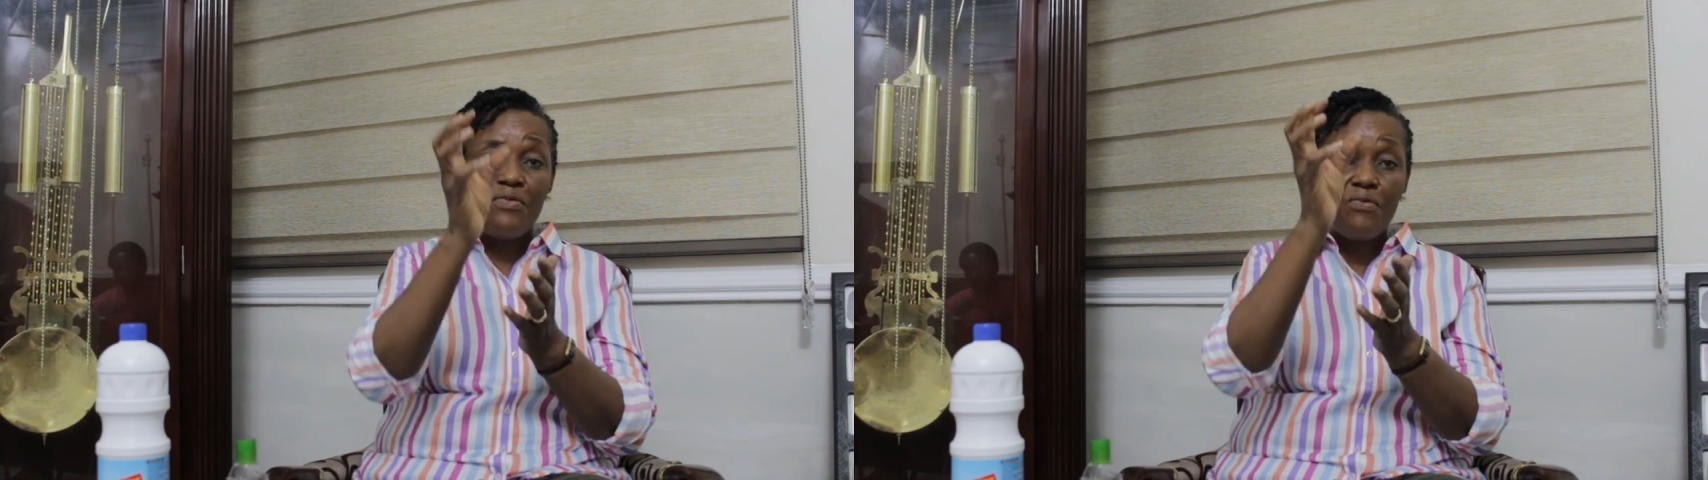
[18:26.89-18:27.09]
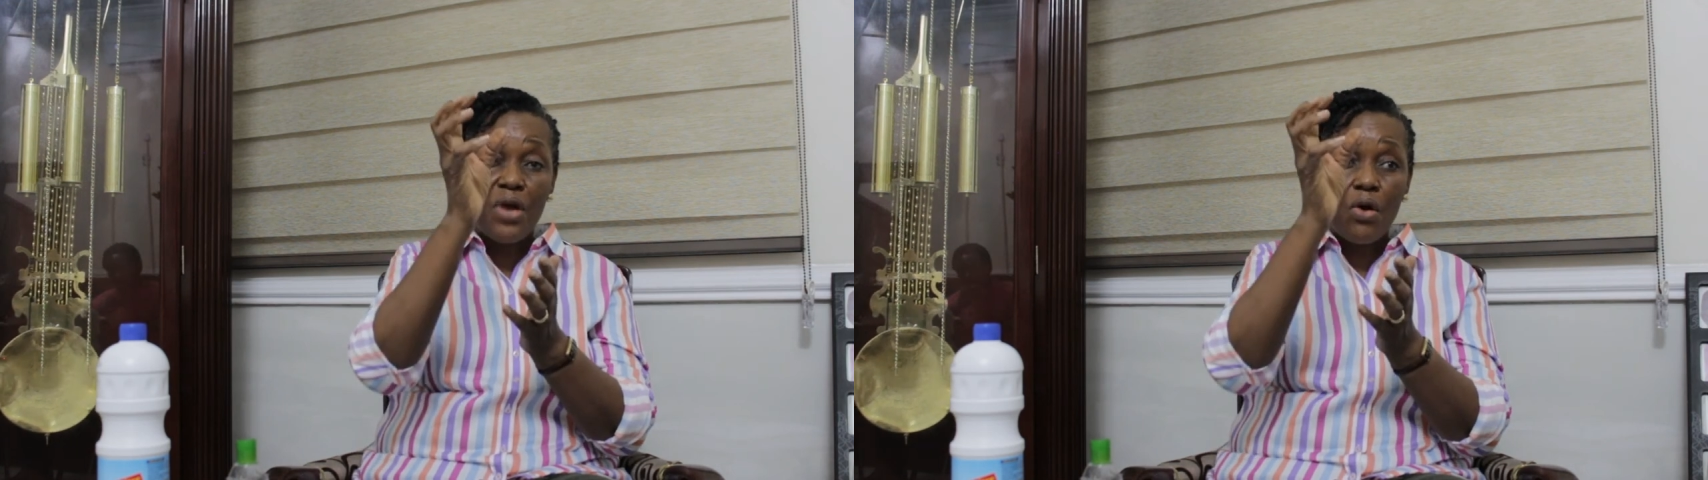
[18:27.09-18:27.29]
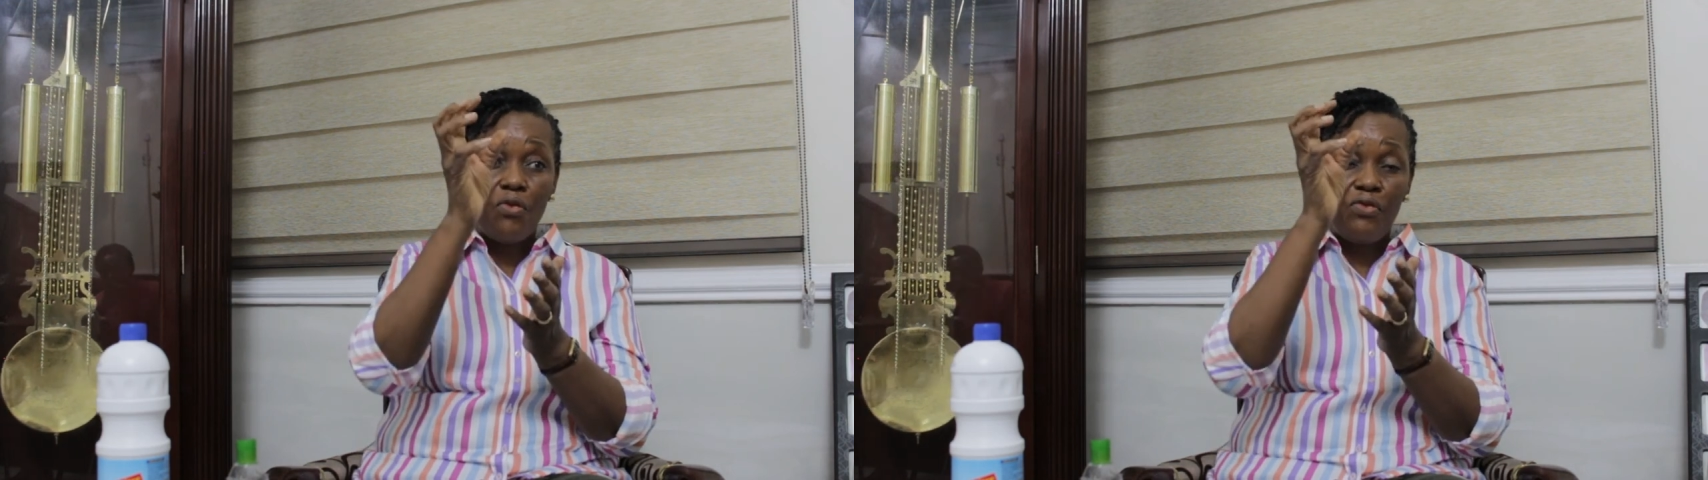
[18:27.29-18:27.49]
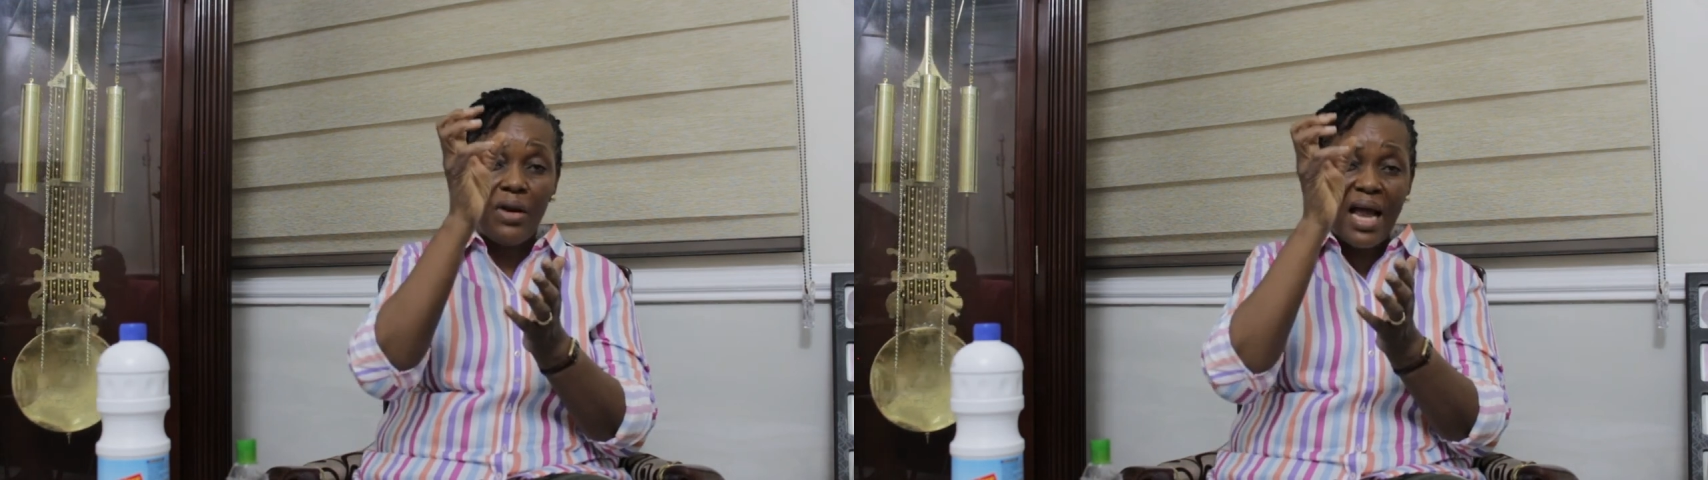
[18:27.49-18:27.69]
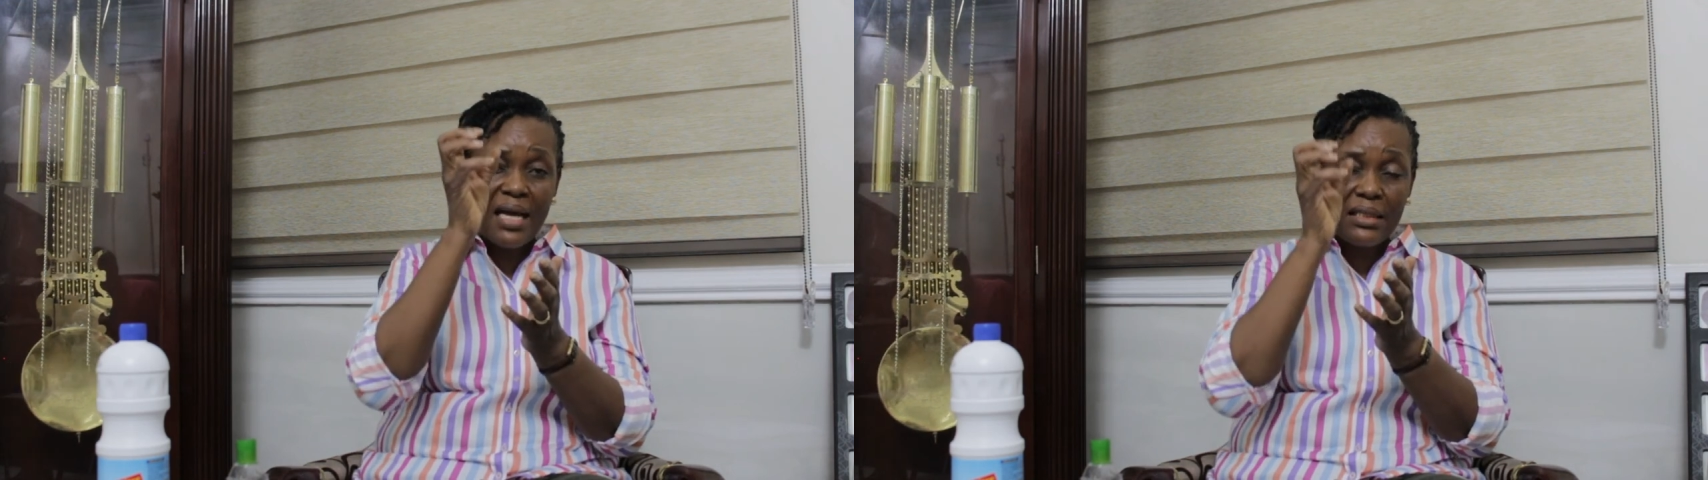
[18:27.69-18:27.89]
a ray of
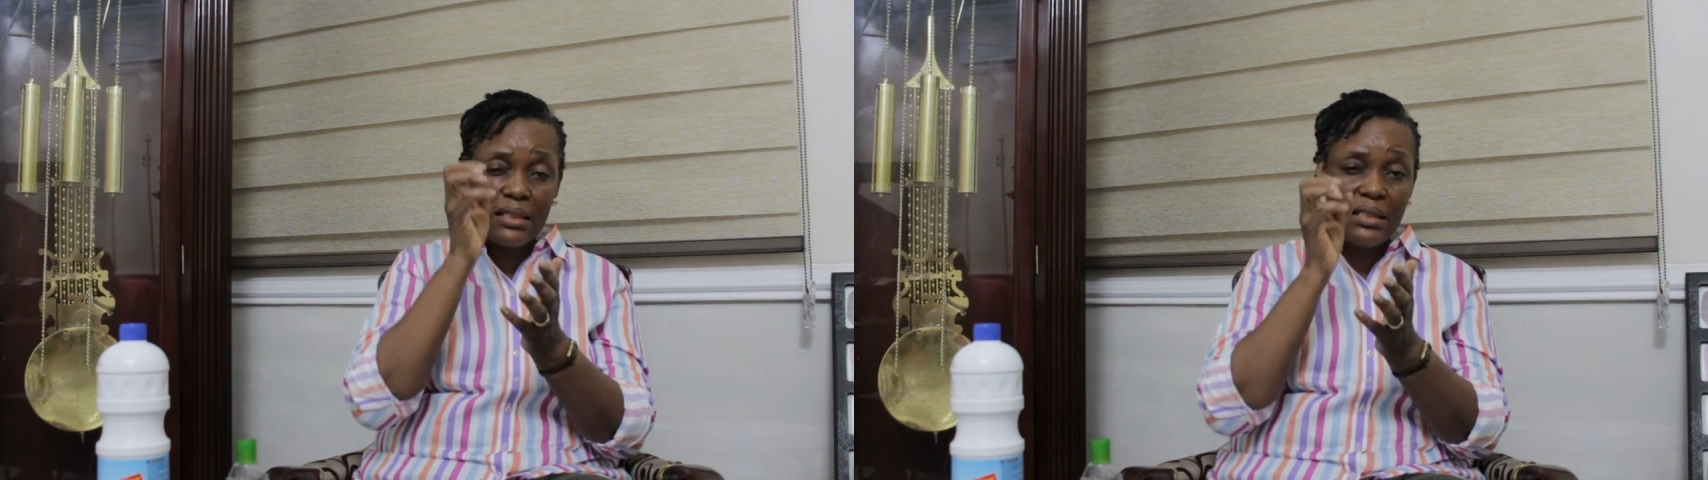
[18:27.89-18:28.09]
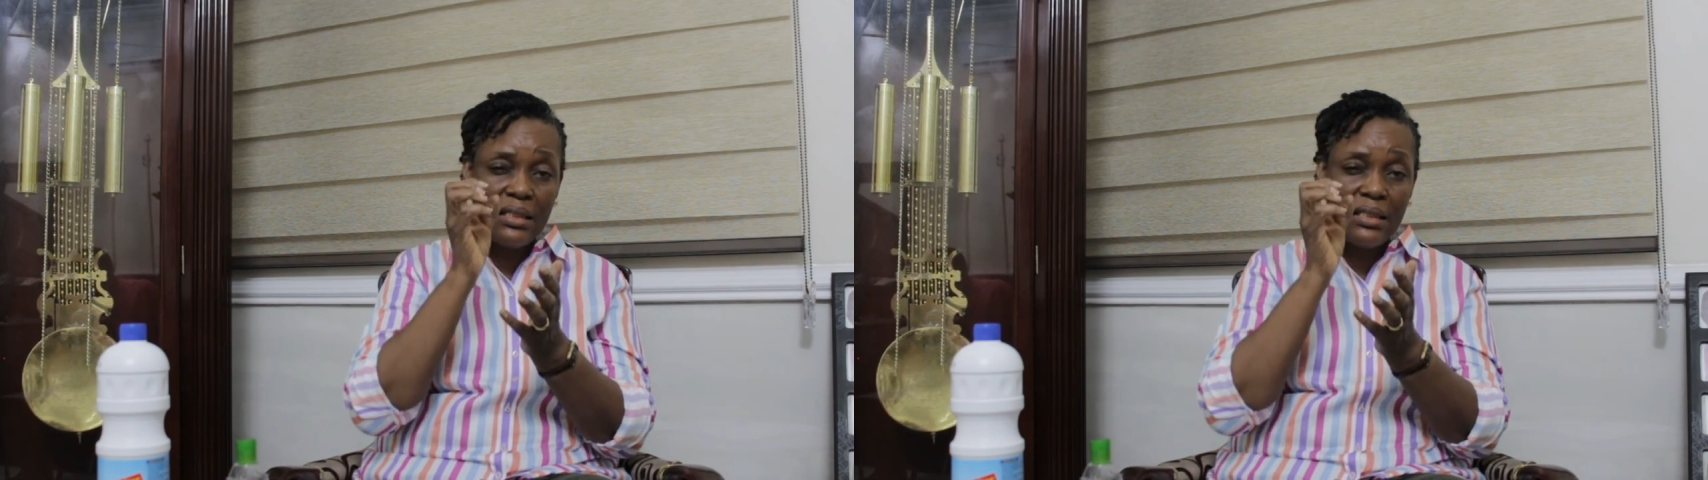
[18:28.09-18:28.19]
light